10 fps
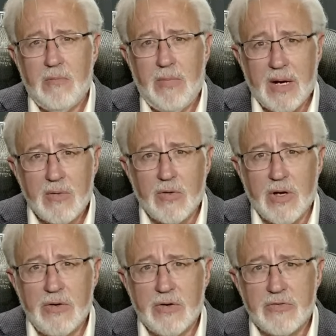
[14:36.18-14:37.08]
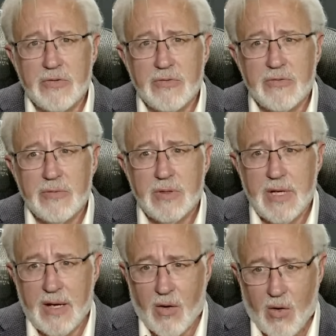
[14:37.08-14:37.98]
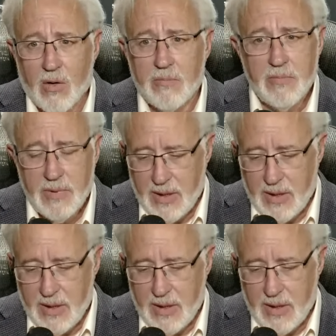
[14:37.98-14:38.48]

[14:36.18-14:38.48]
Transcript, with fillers: medical conditions that are